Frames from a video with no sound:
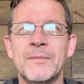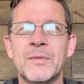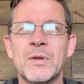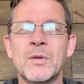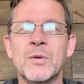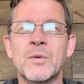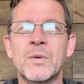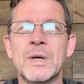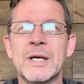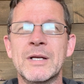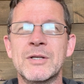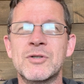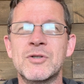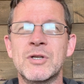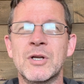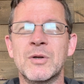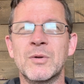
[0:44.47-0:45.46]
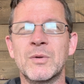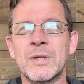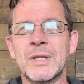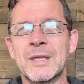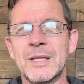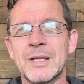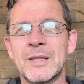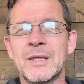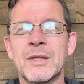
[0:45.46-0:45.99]
in the West generally
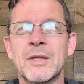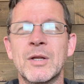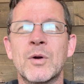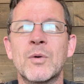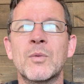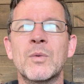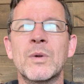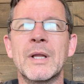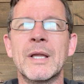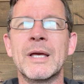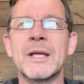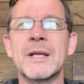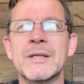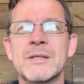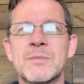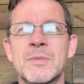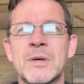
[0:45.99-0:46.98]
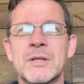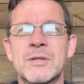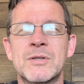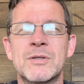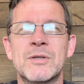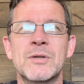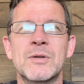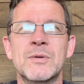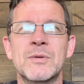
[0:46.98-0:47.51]
think that they don't relate as
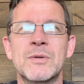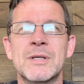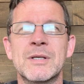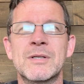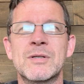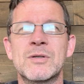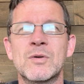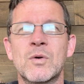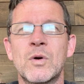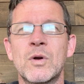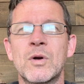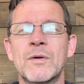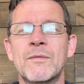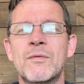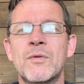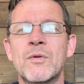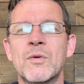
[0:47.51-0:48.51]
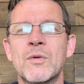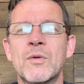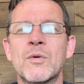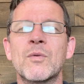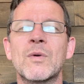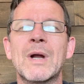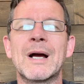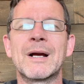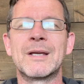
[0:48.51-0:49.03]
much to this soil, the
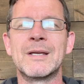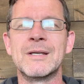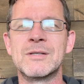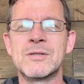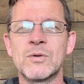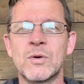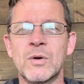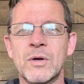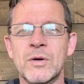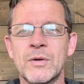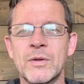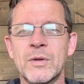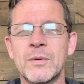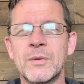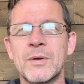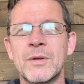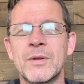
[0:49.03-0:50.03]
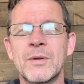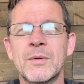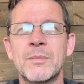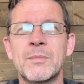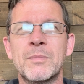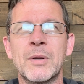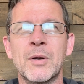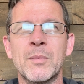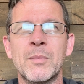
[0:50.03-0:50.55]
rocky soil in the
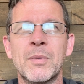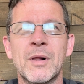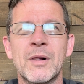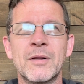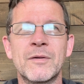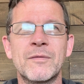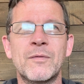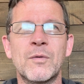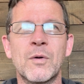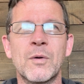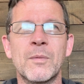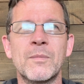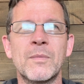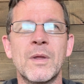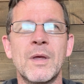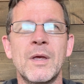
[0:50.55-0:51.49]
parabolic form,